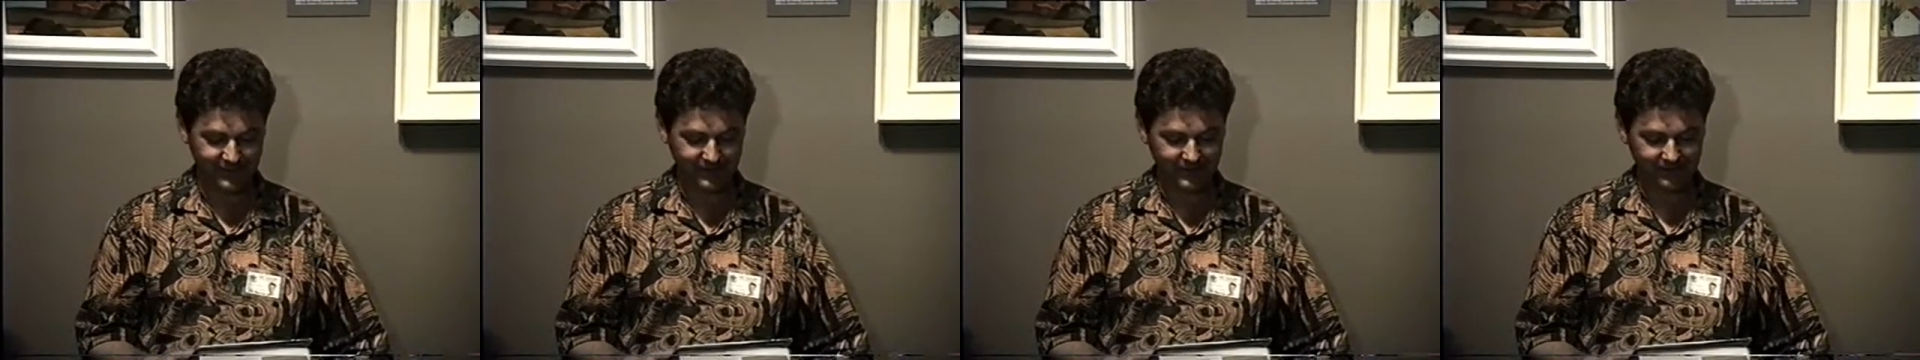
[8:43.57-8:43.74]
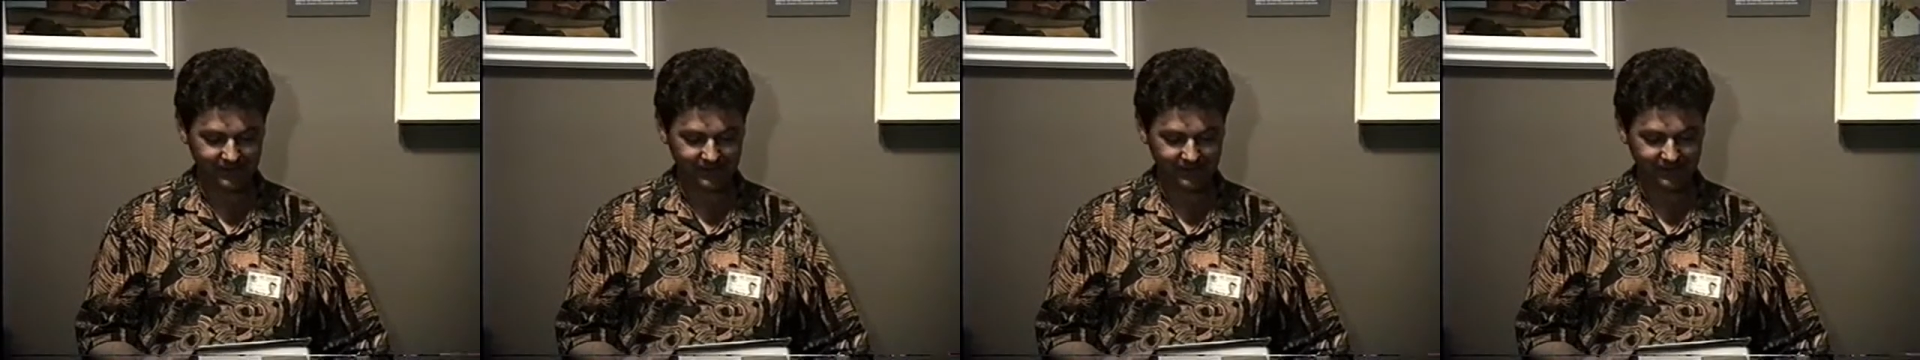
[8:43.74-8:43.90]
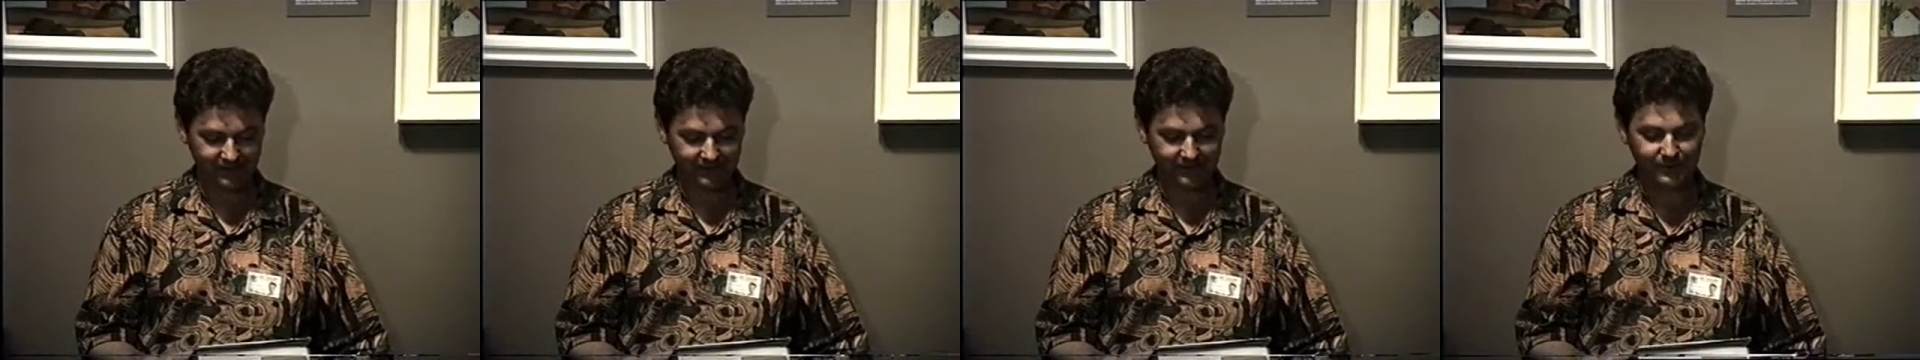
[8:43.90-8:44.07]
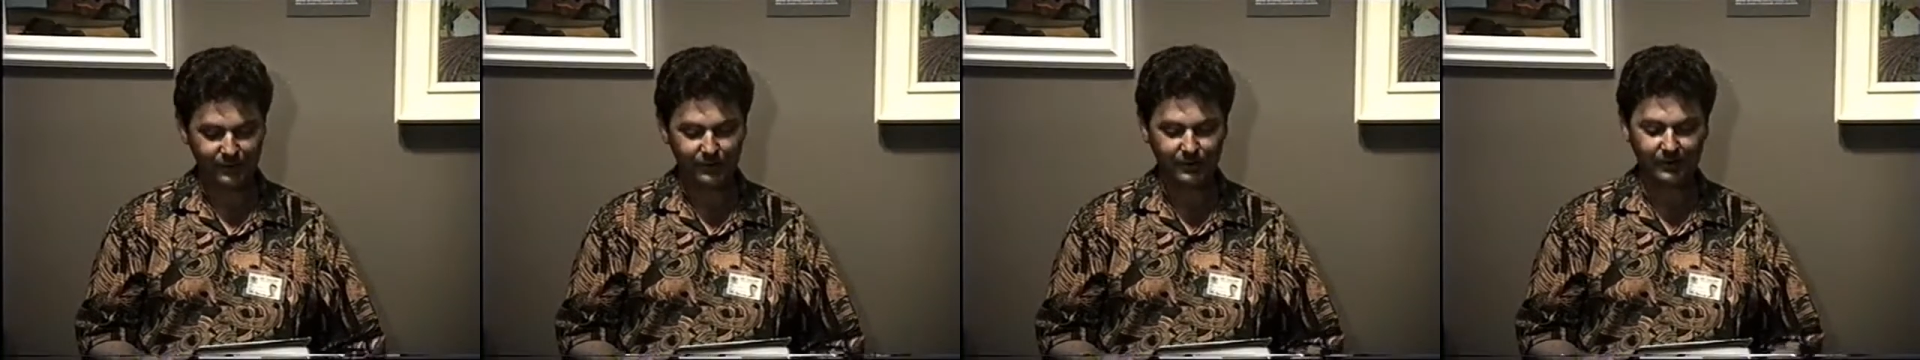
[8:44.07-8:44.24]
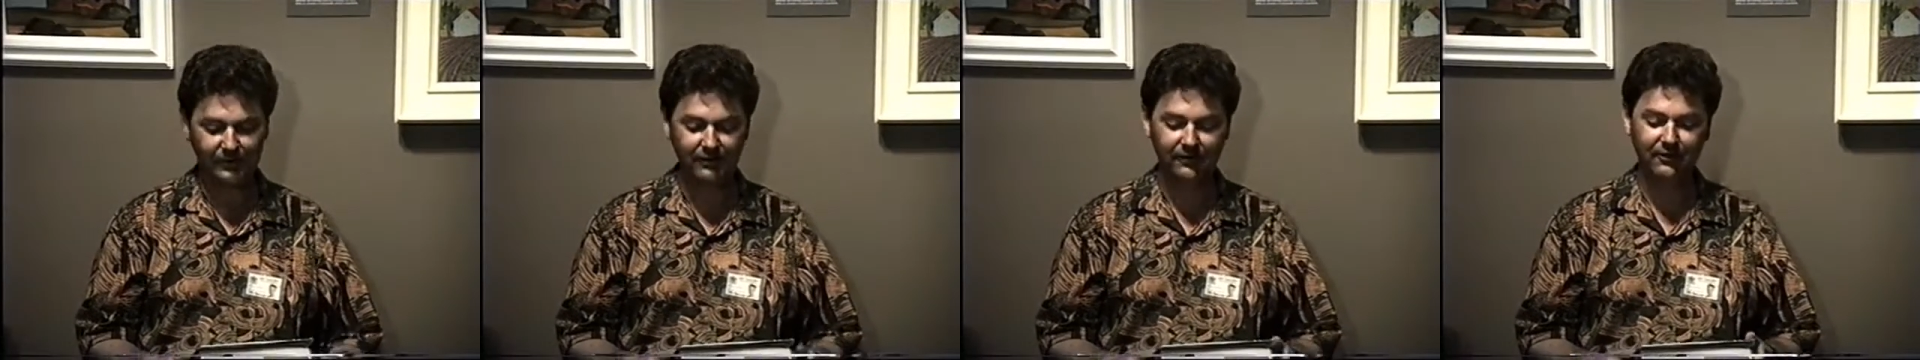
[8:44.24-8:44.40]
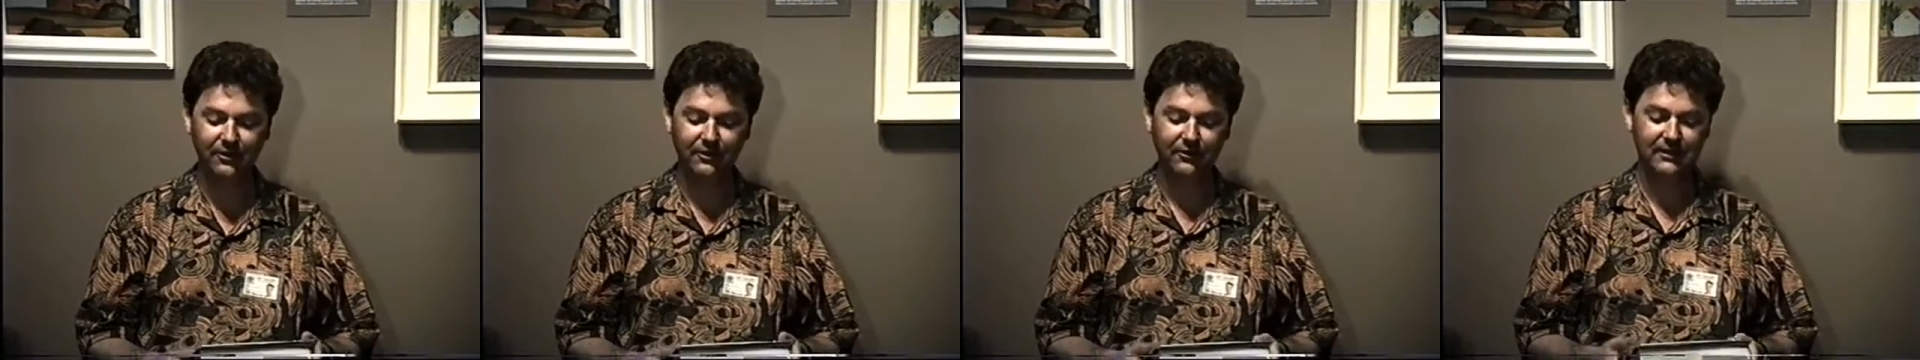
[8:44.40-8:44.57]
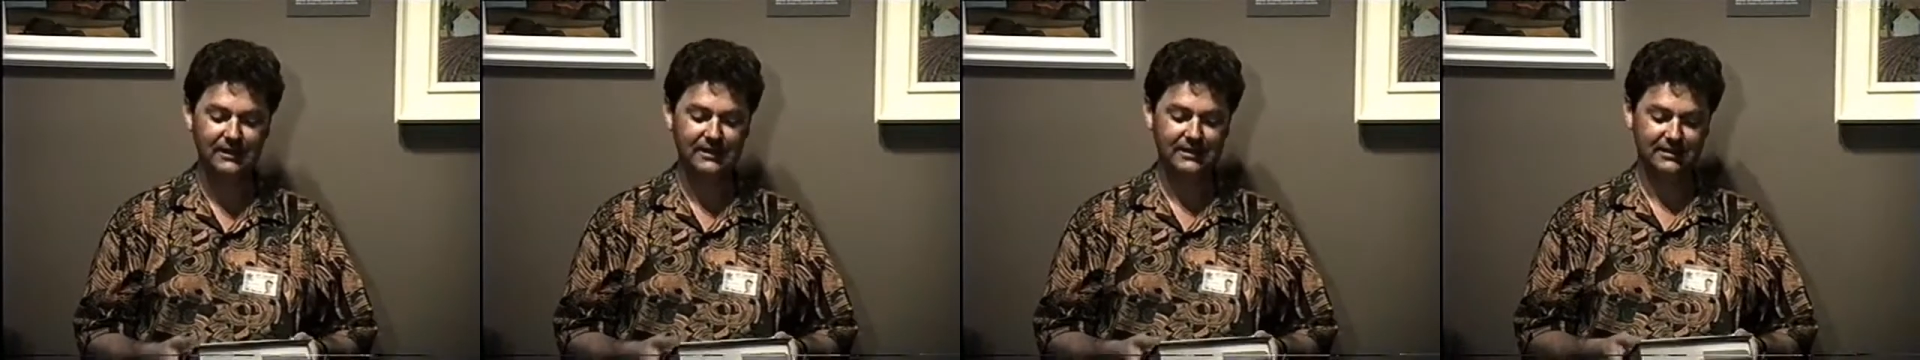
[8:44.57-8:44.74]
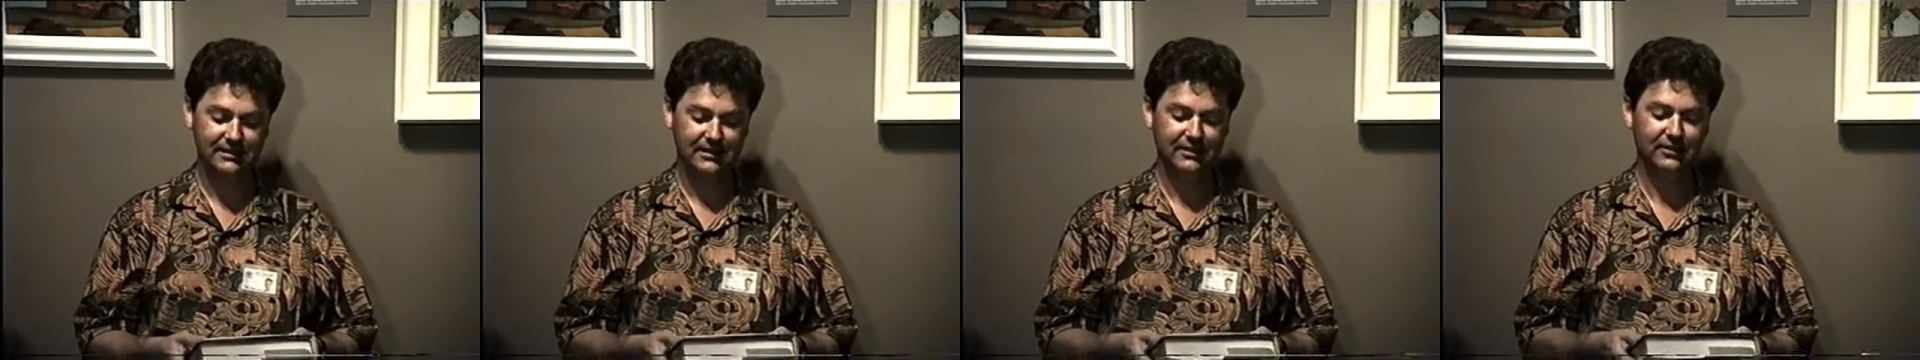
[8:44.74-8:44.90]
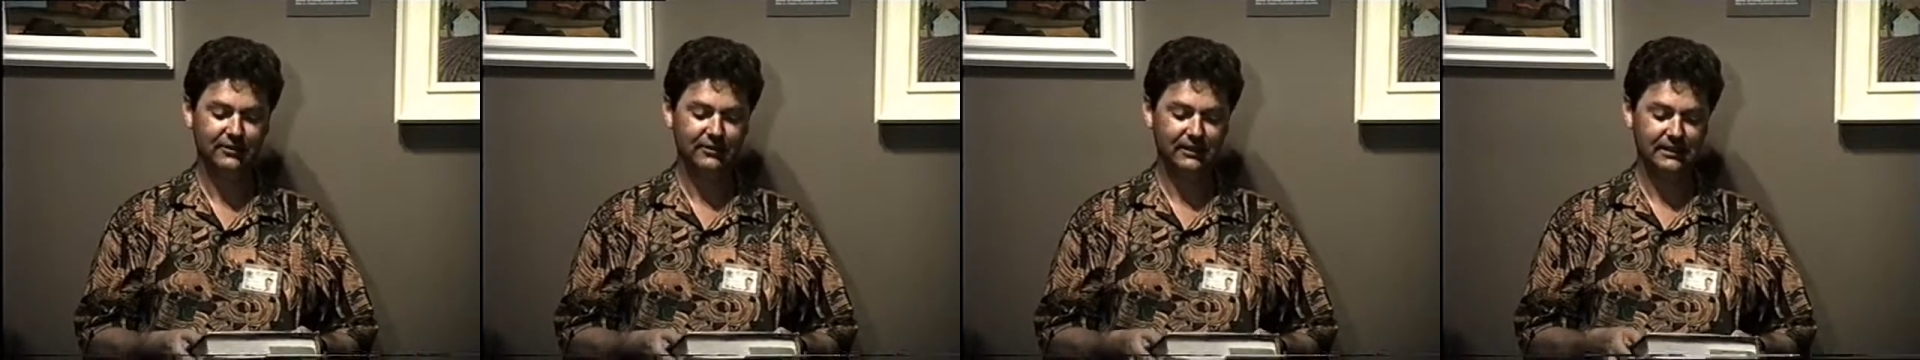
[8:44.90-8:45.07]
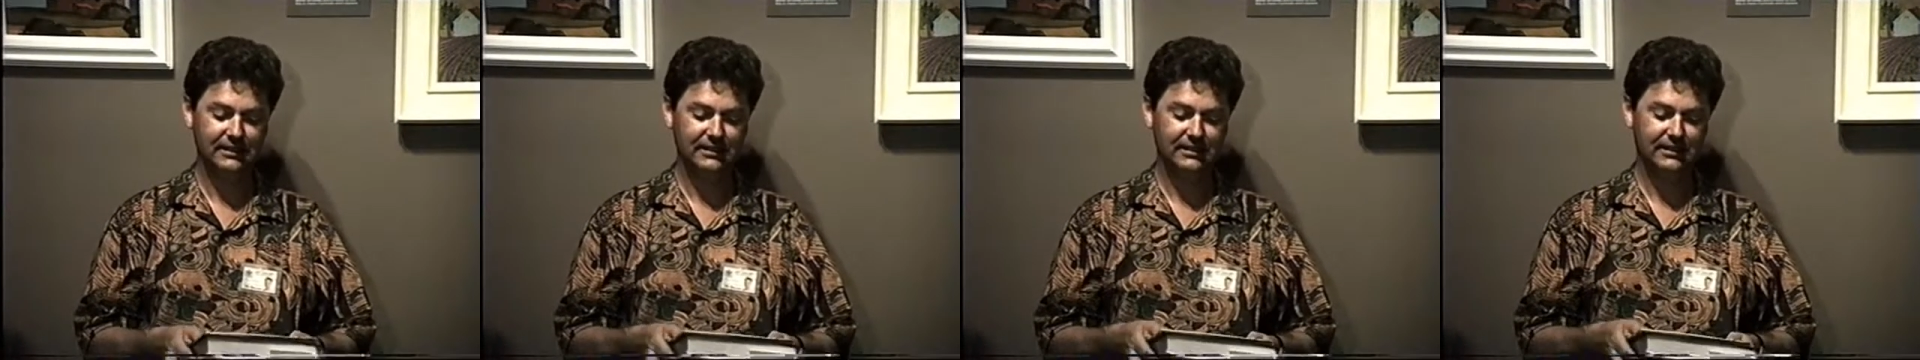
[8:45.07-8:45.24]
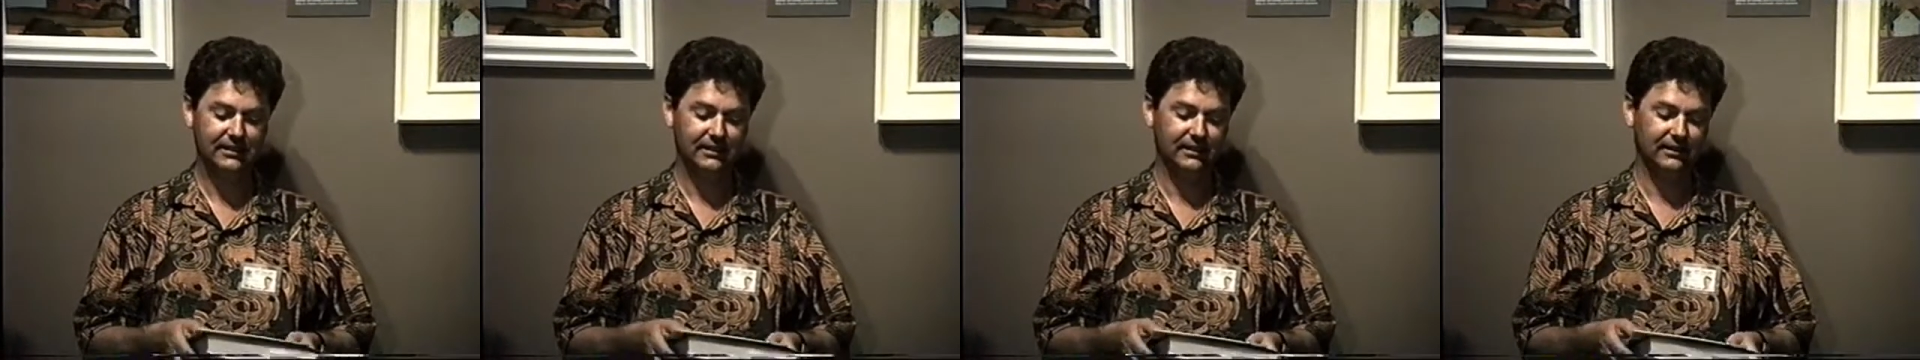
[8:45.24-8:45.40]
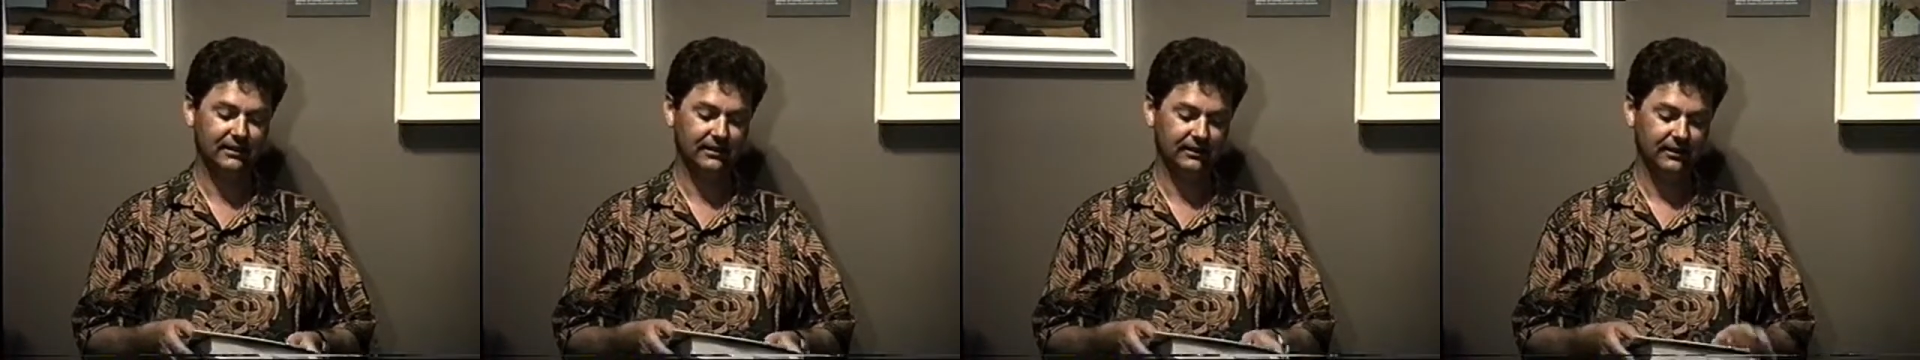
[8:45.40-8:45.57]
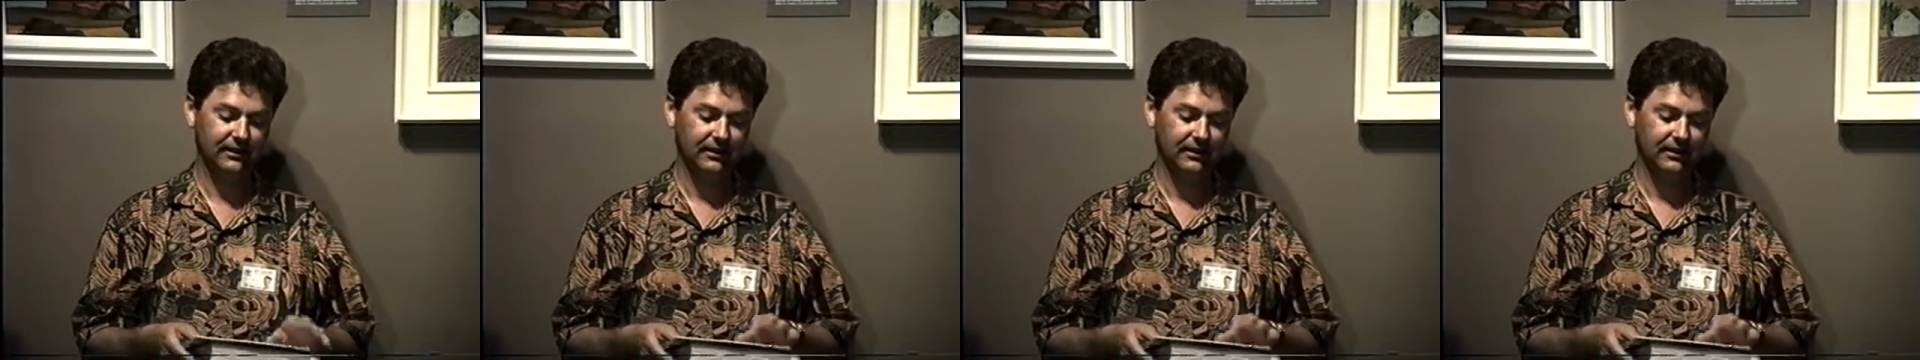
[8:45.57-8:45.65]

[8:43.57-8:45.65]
She took it very seriously.